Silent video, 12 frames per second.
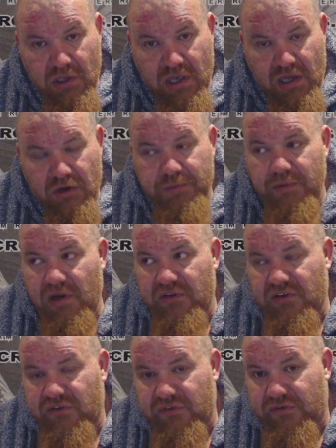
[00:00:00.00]
upper
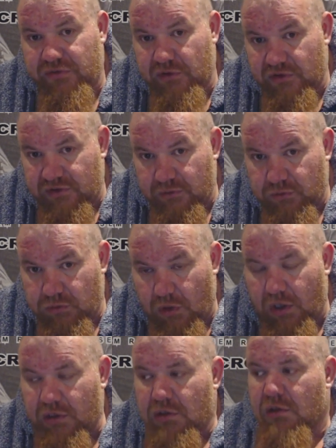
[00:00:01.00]
range is
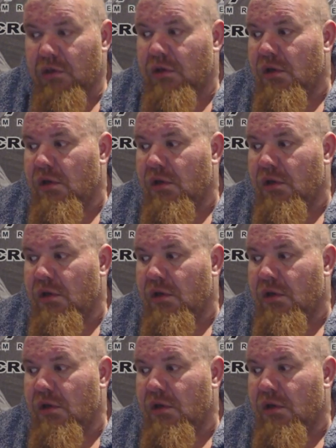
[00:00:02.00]
31.